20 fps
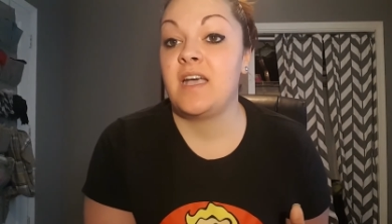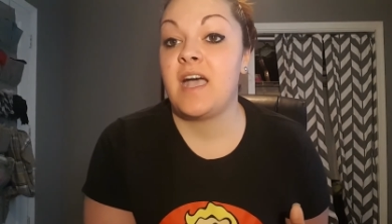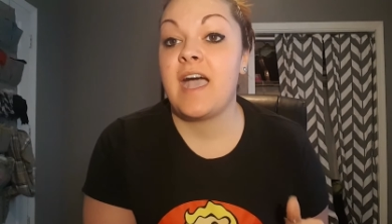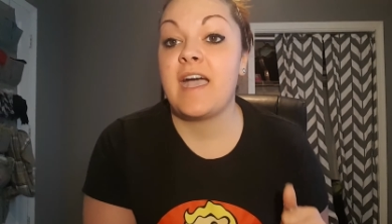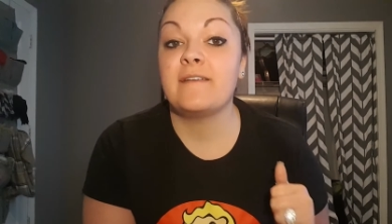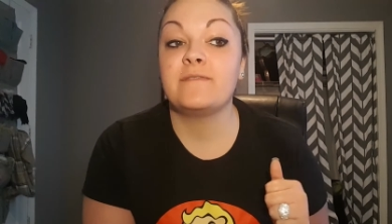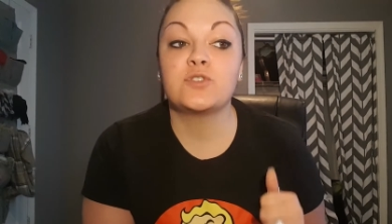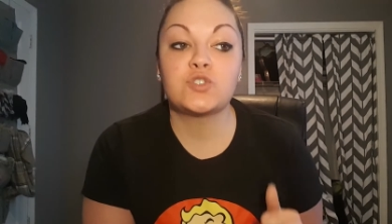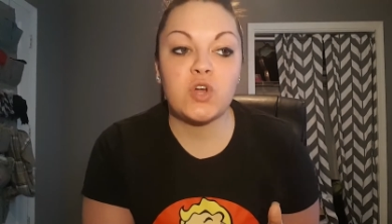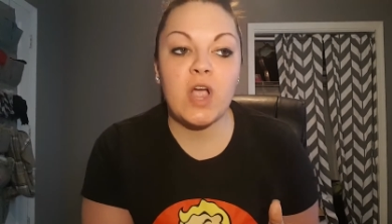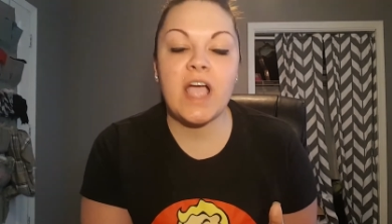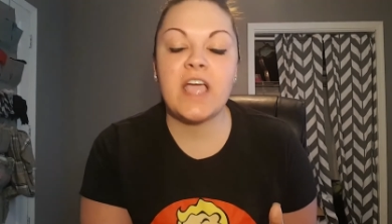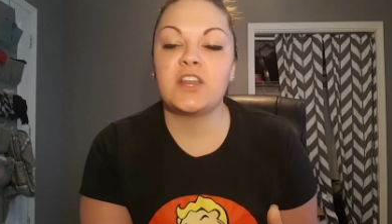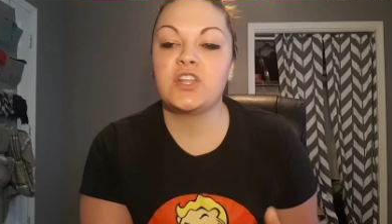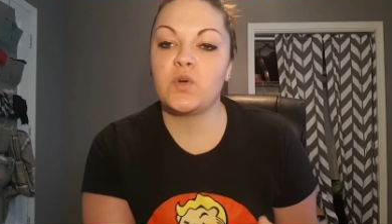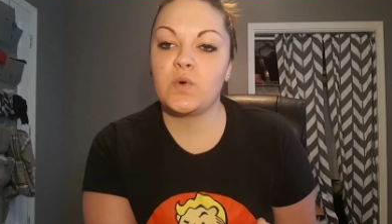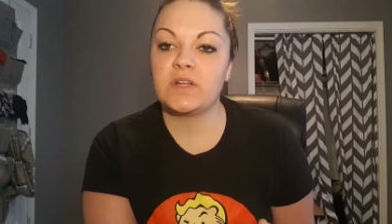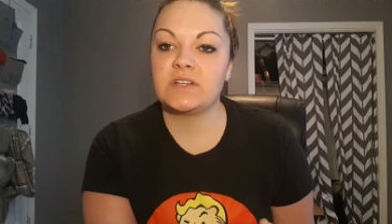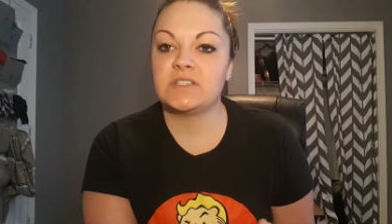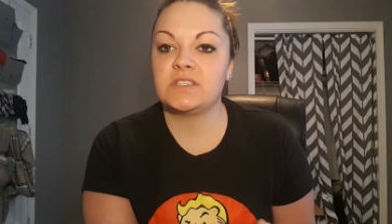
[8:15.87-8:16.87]
I've tried
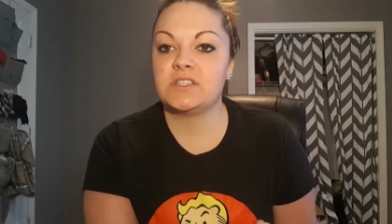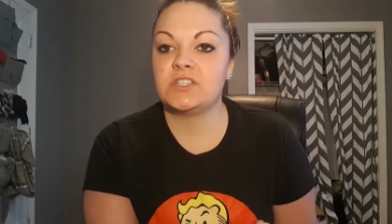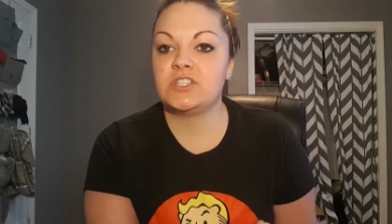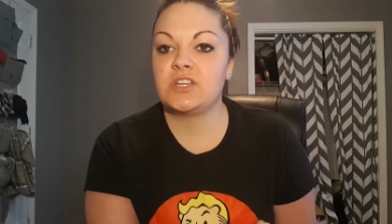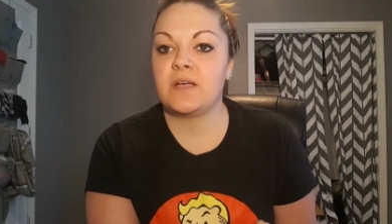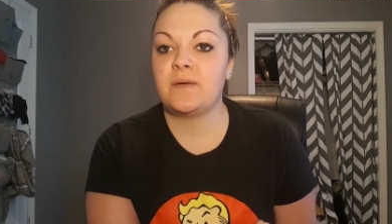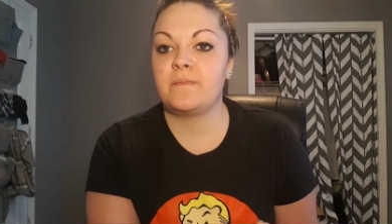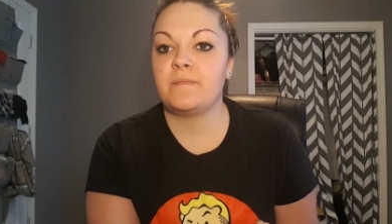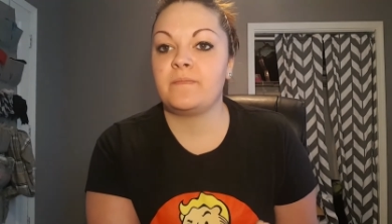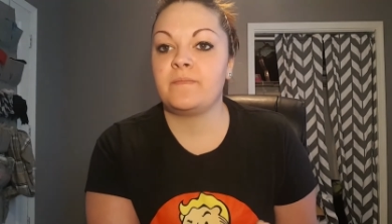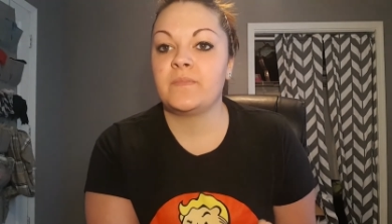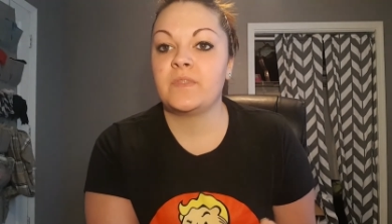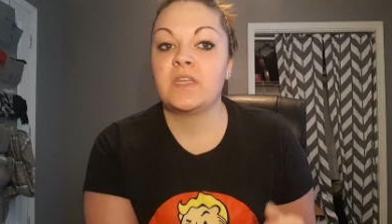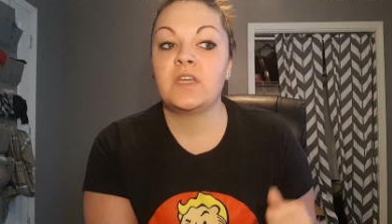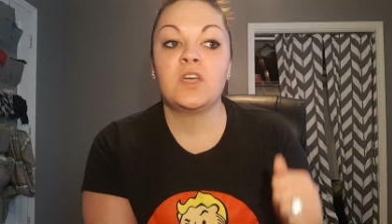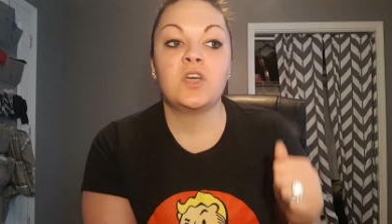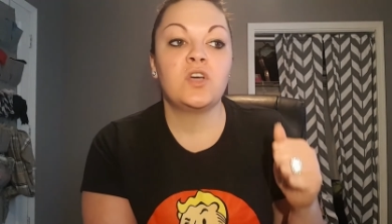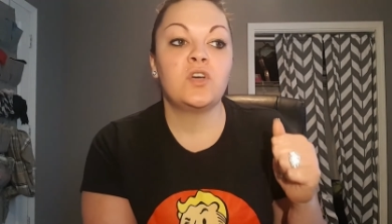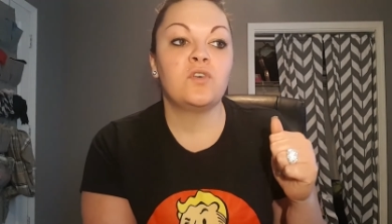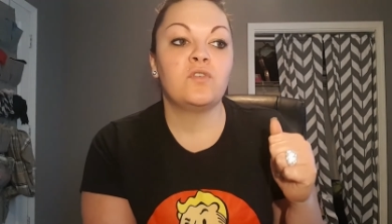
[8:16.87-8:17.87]
going to the gym
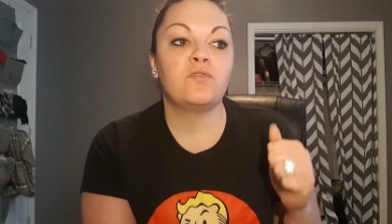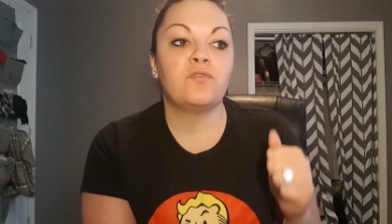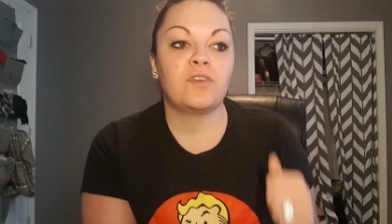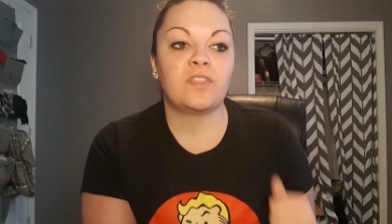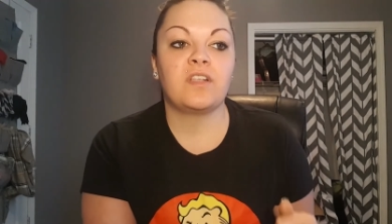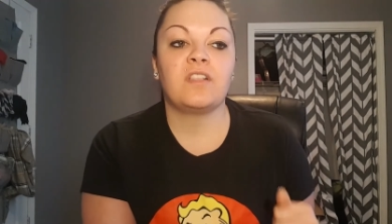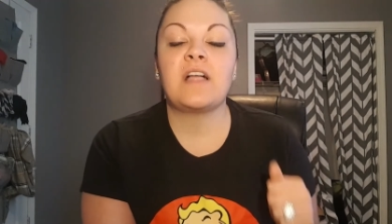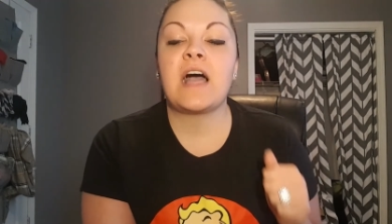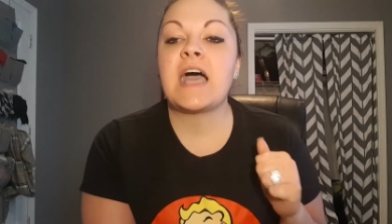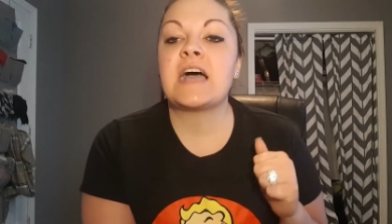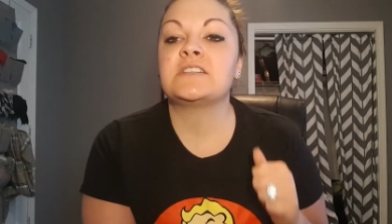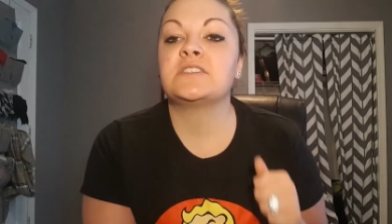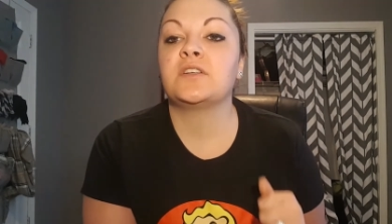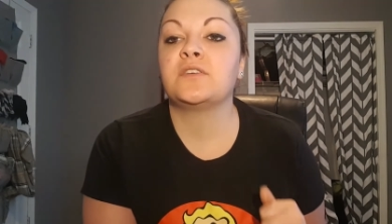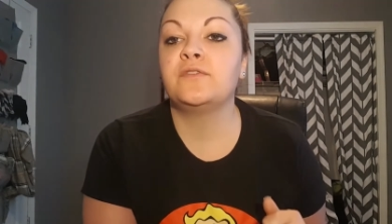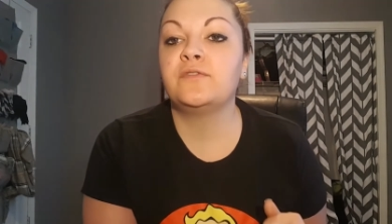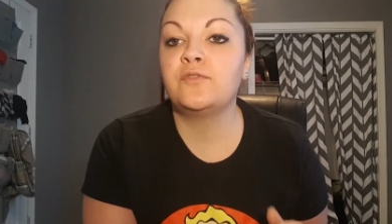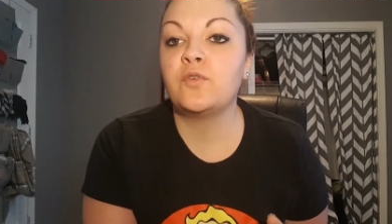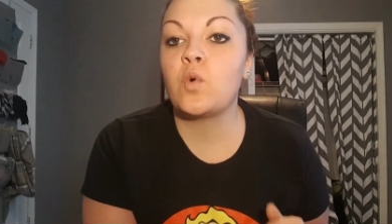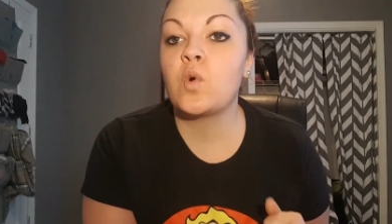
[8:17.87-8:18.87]
for the last
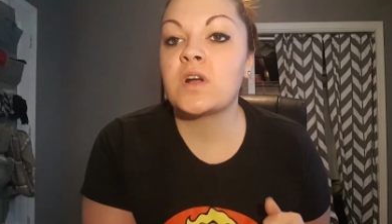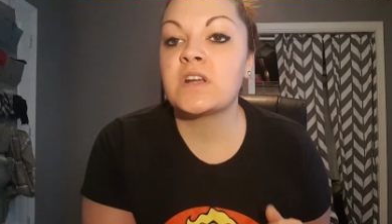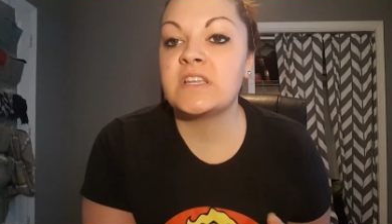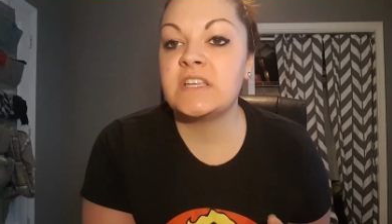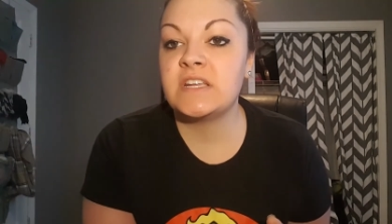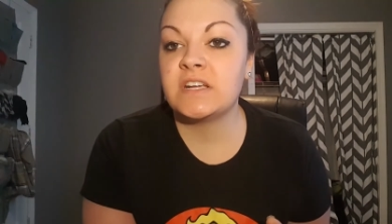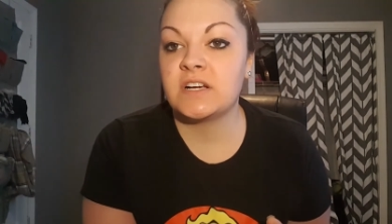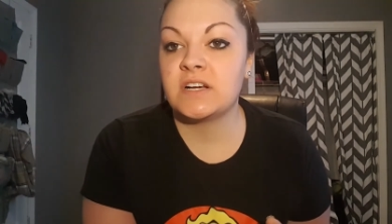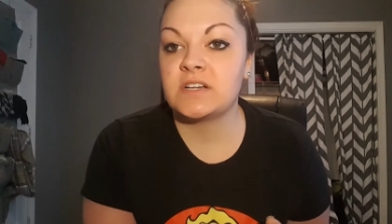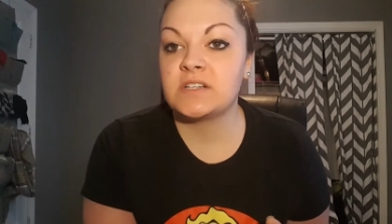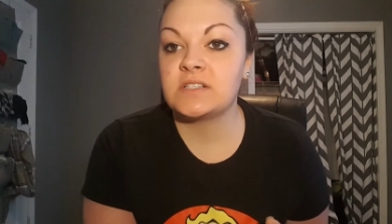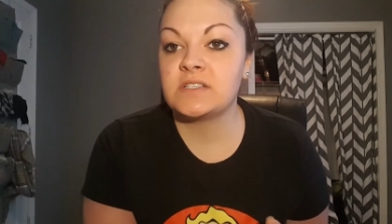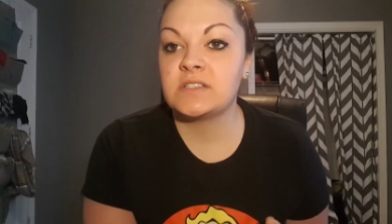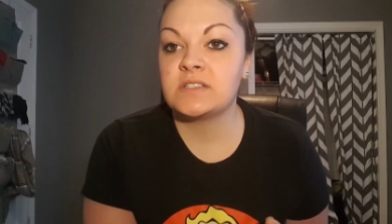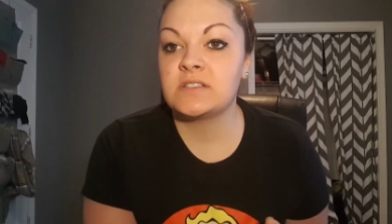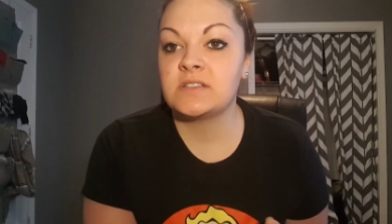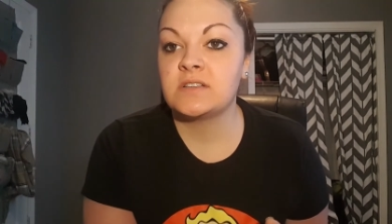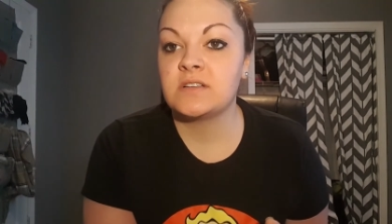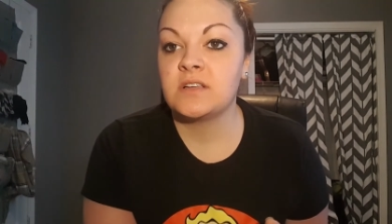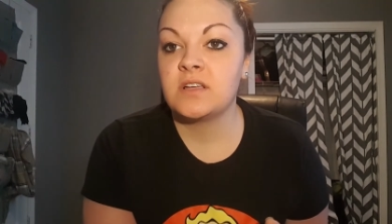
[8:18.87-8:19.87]
4
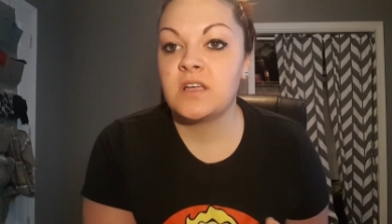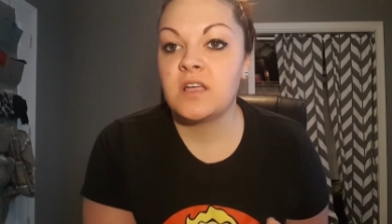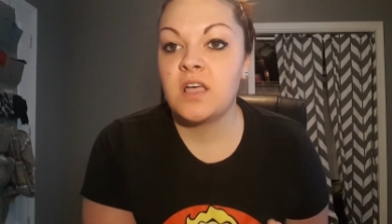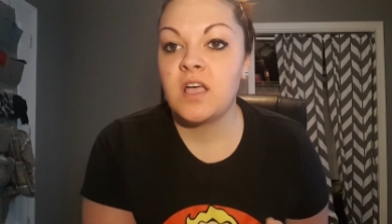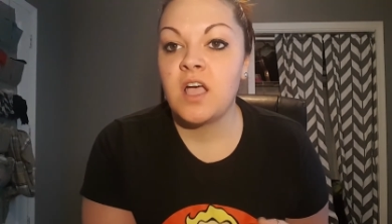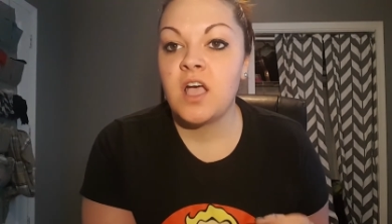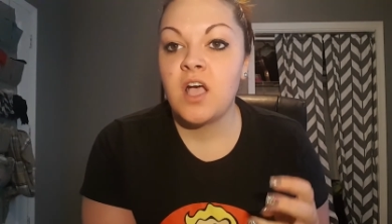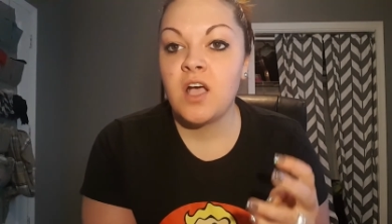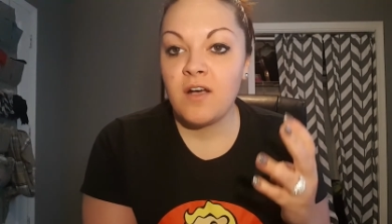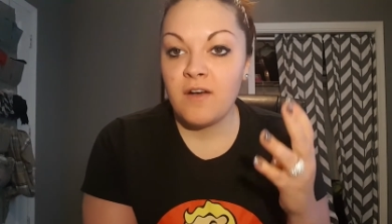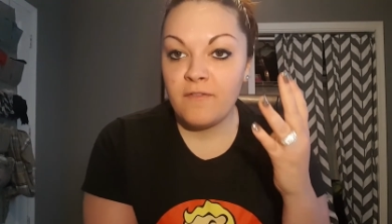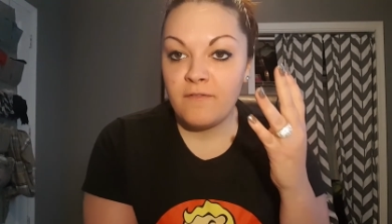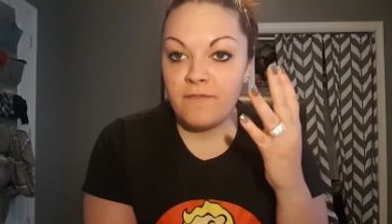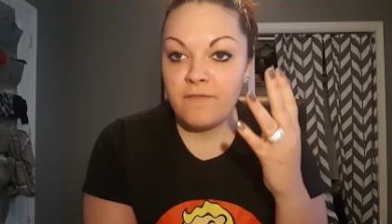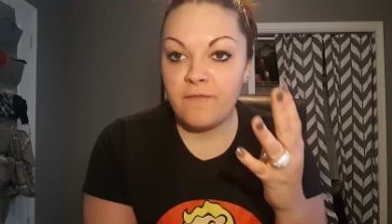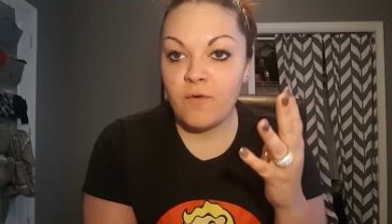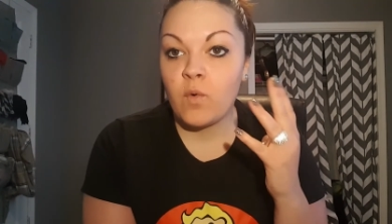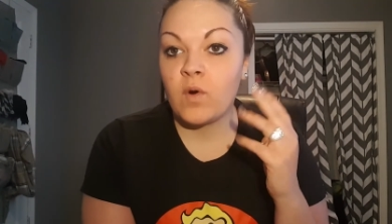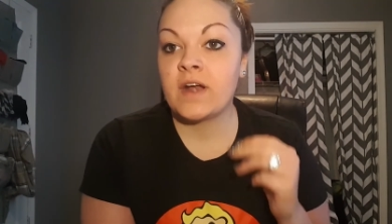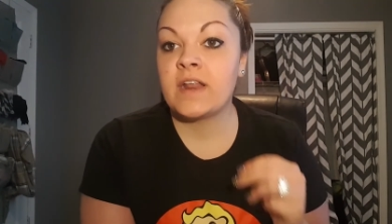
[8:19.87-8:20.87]
years,
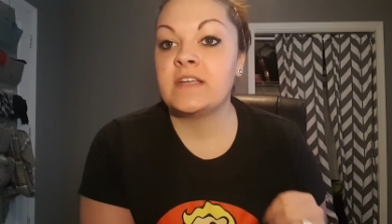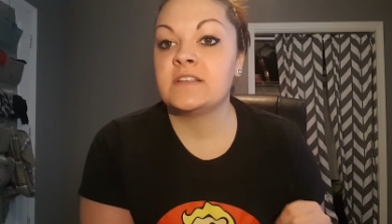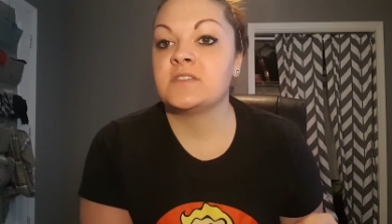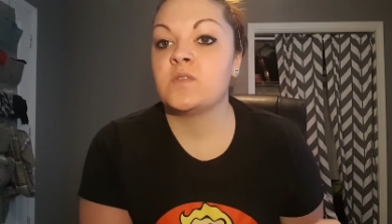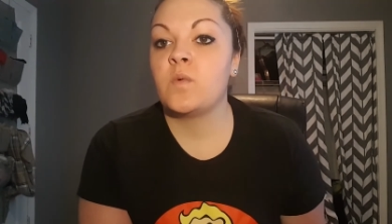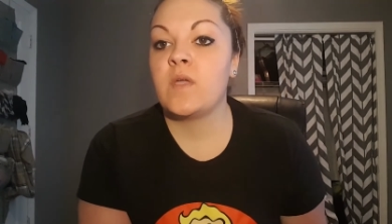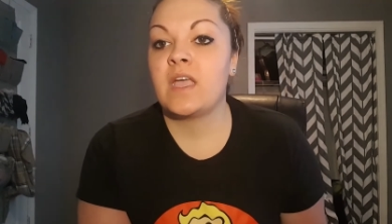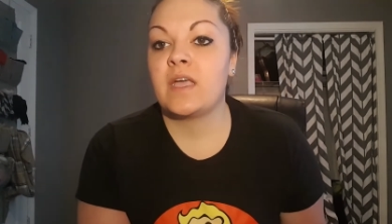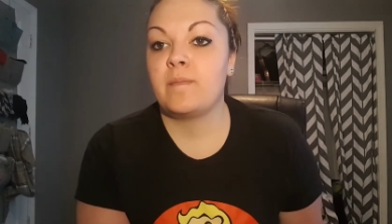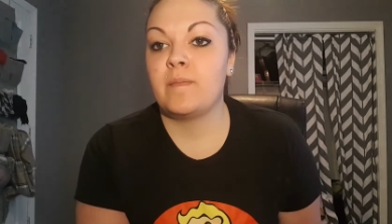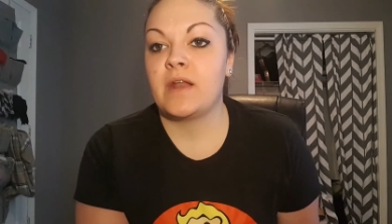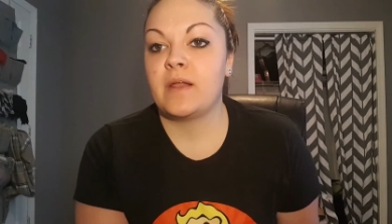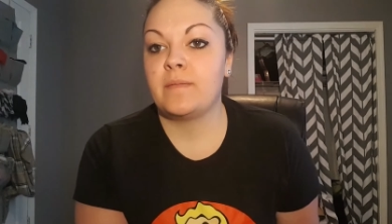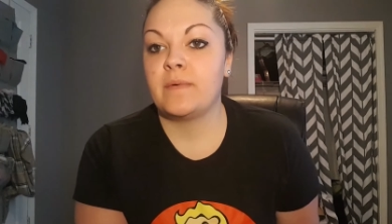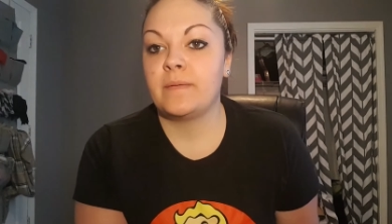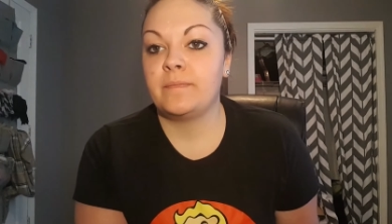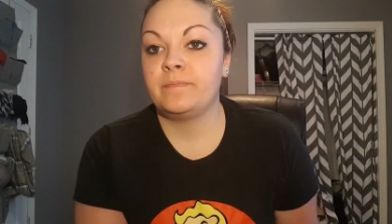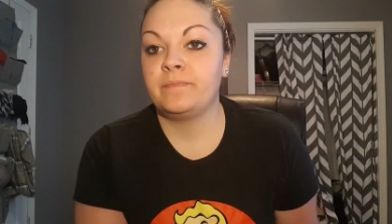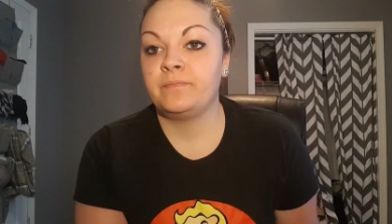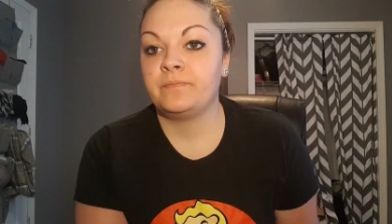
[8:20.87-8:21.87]
4 days a week
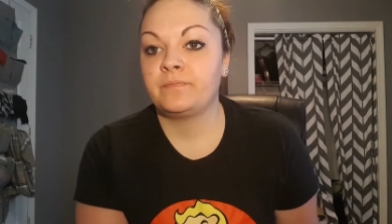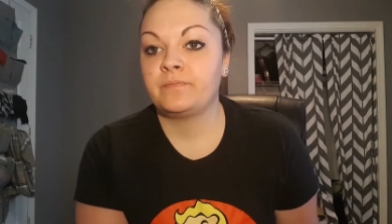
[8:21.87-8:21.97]
minimum.